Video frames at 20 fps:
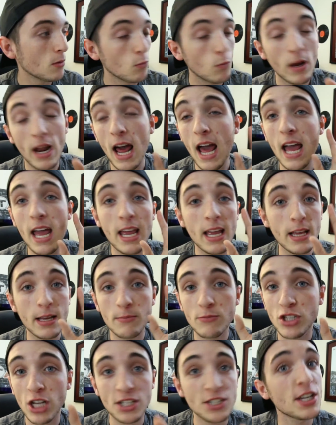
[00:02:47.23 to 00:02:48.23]
When I
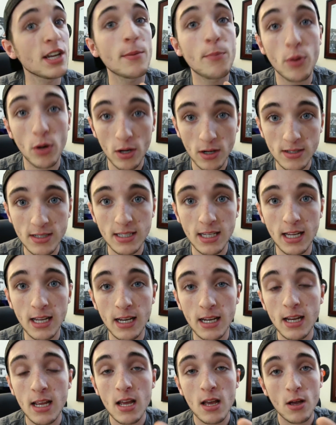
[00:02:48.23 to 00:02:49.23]
am judging a
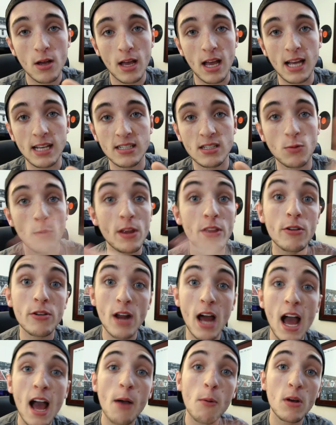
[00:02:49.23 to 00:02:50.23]
person as to whether or
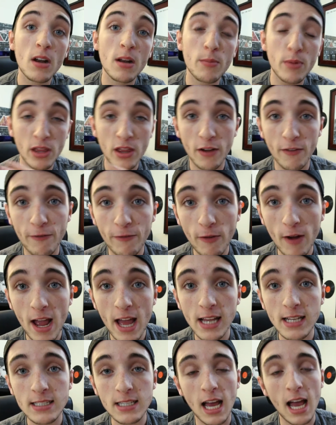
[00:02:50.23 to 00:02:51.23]
not I want to be their friend,